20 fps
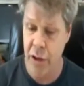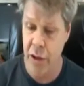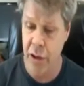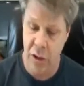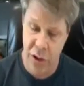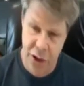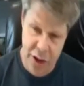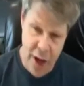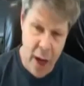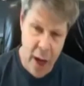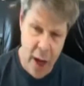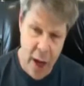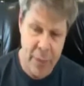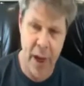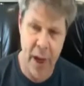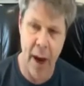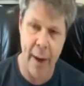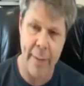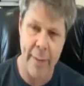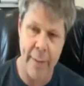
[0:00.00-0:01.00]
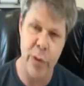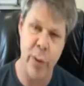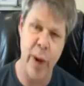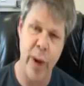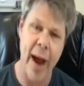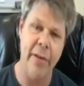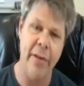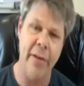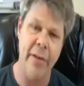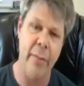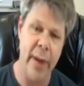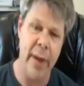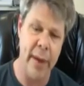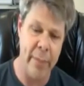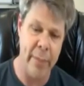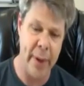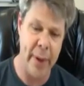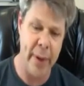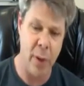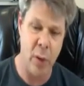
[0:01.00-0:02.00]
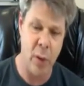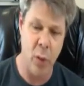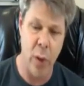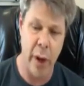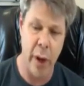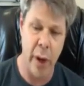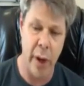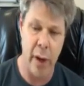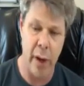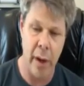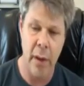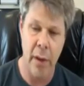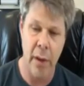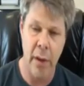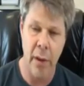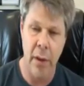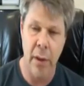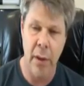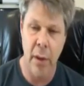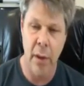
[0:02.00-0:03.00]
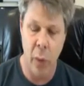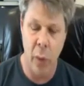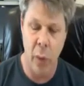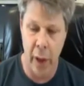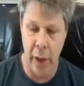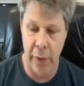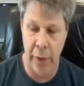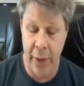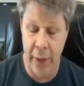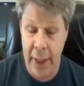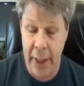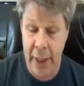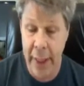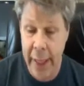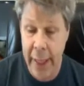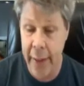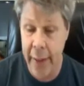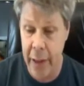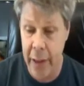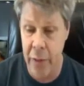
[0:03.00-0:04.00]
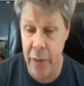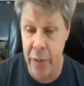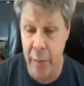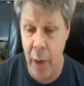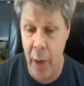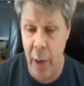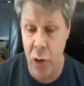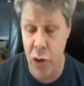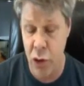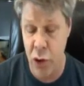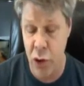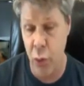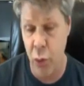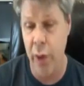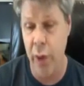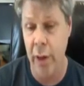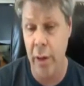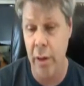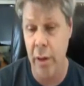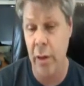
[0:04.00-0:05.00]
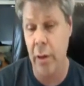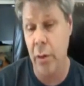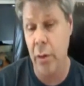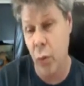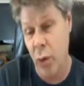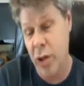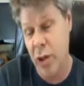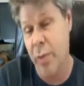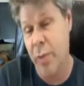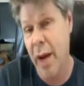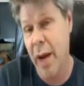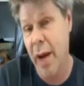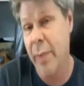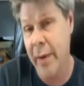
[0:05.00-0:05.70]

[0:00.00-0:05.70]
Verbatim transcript: So sometimes we have to meet people where where the need is most critical, which